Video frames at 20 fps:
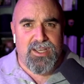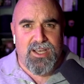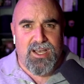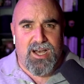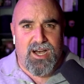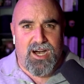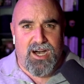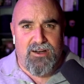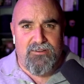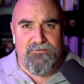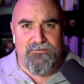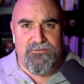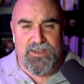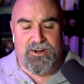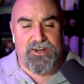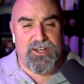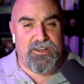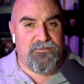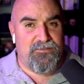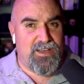very
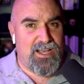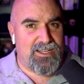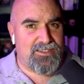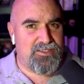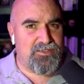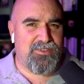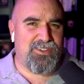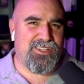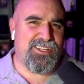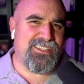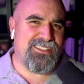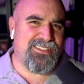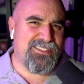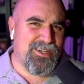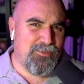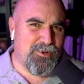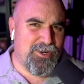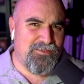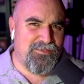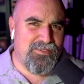effectively,
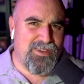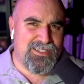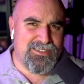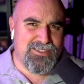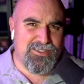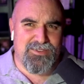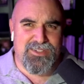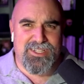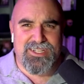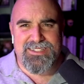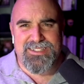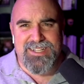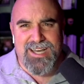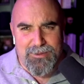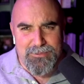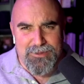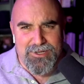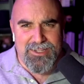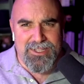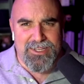somewhat effectively,
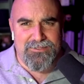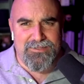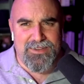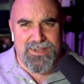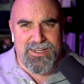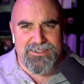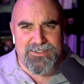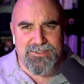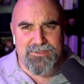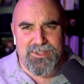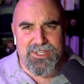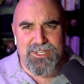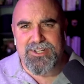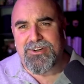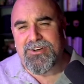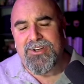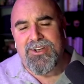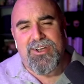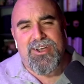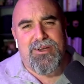nominally effectively, or
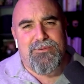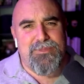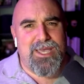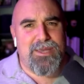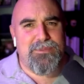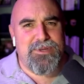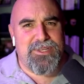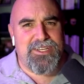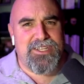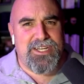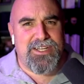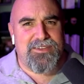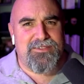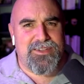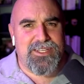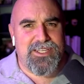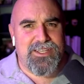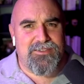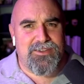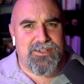maybe you didn't even
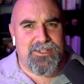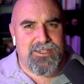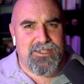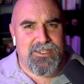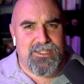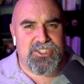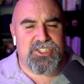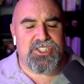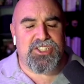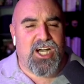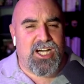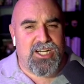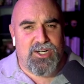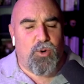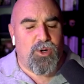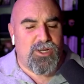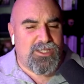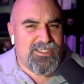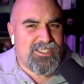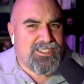give it a shot, or
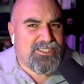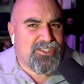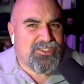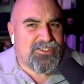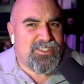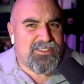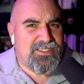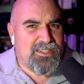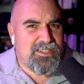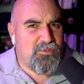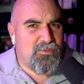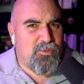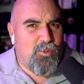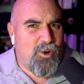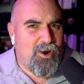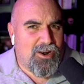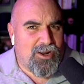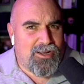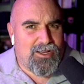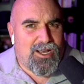it didn't
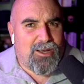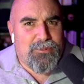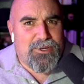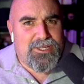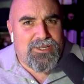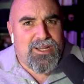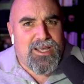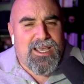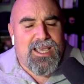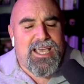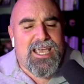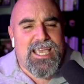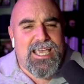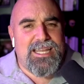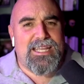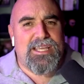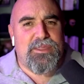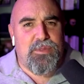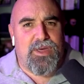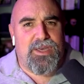work. I mean,
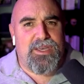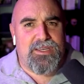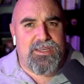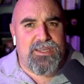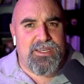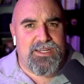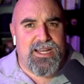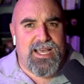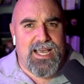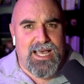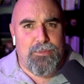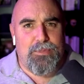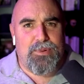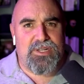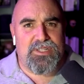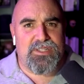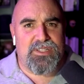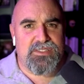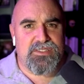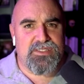anything can happen in
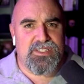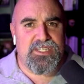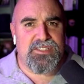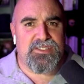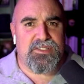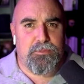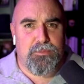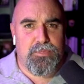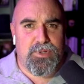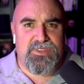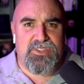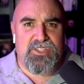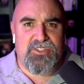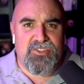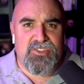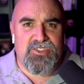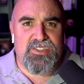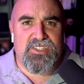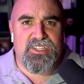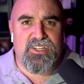this season, but there's
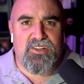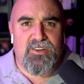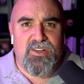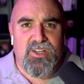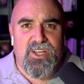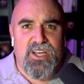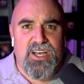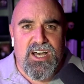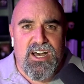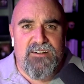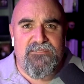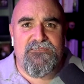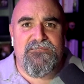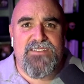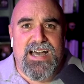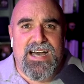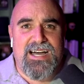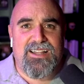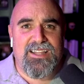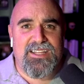still a
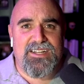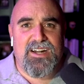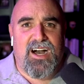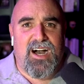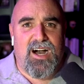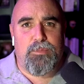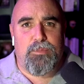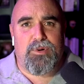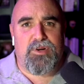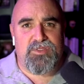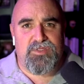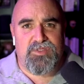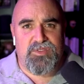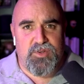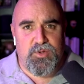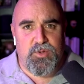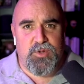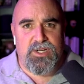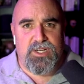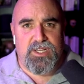valid
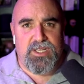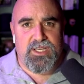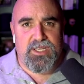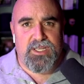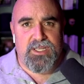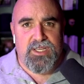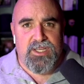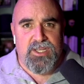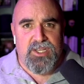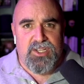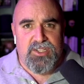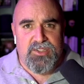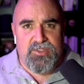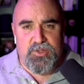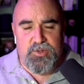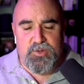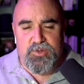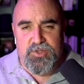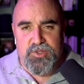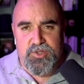opportunity to
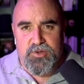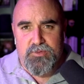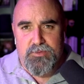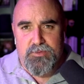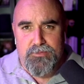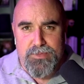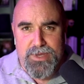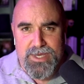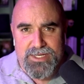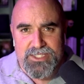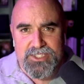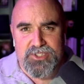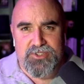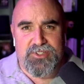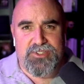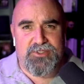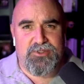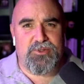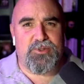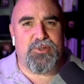do ministry,
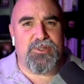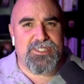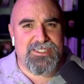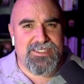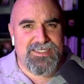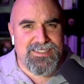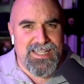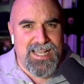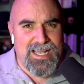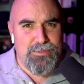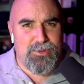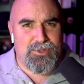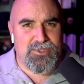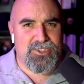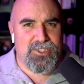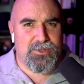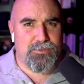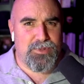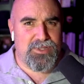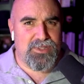to do
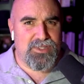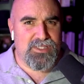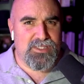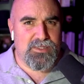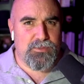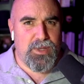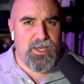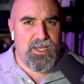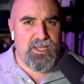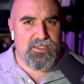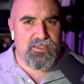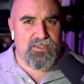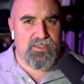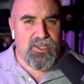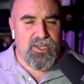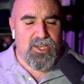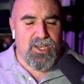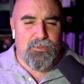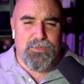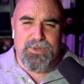discipleship in this space.
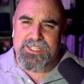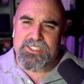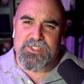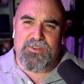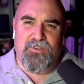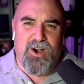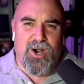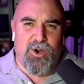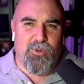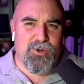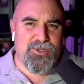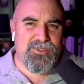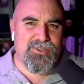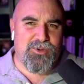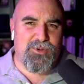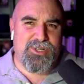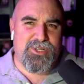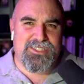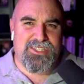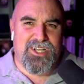Because if all we're doing
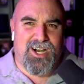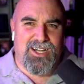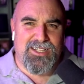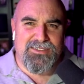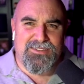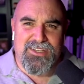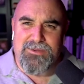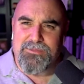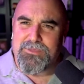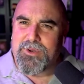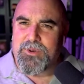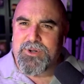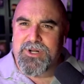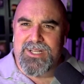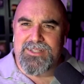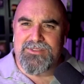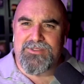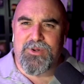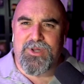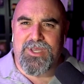is content, but we're not
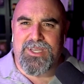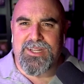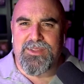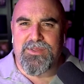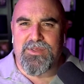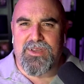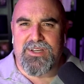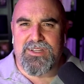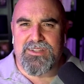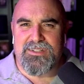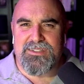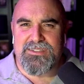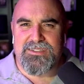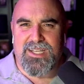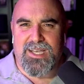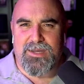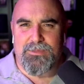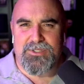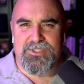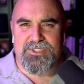doing anything on the
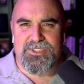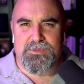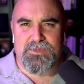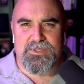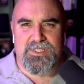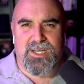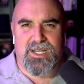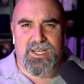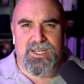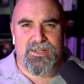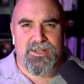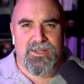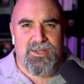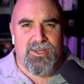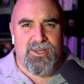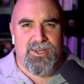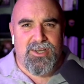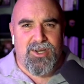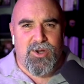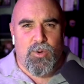discipleship side,
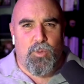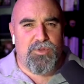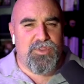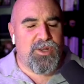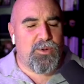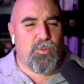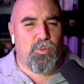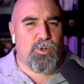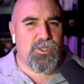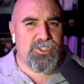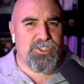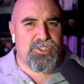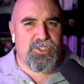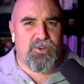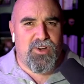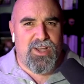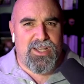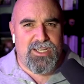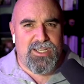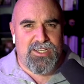well, then we're just
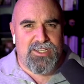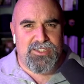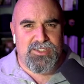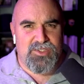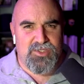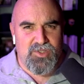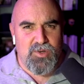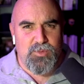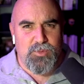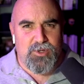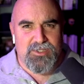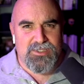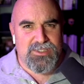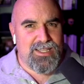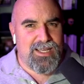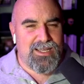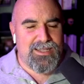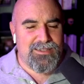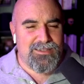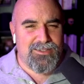creating consumers, and
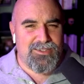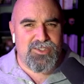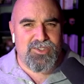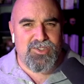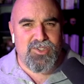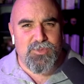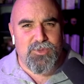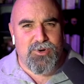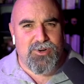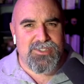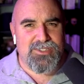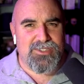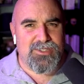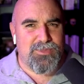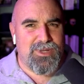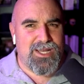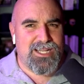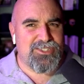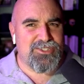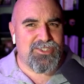that consumerism
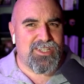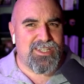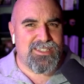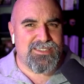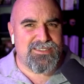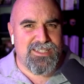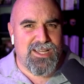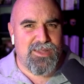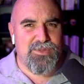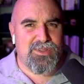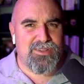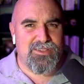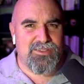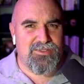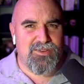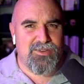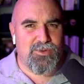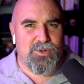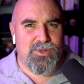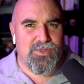actually has nothing to do
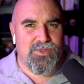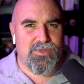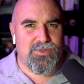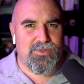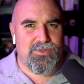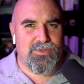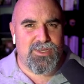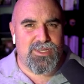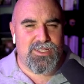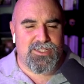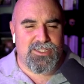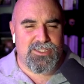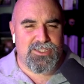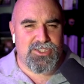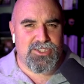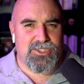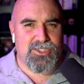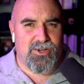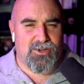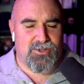with in the
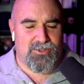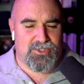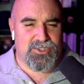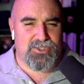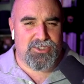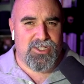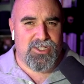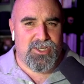church.